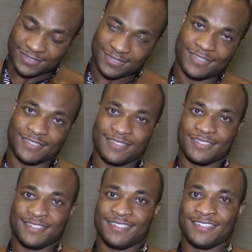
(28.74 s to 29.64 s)

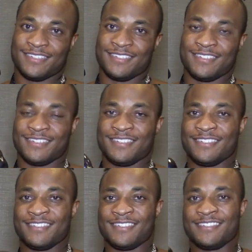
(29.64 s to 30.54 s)

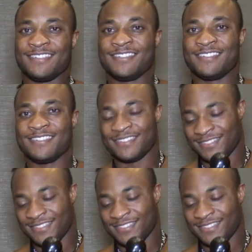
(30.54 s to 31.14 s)
No words are spoken by the person on screen.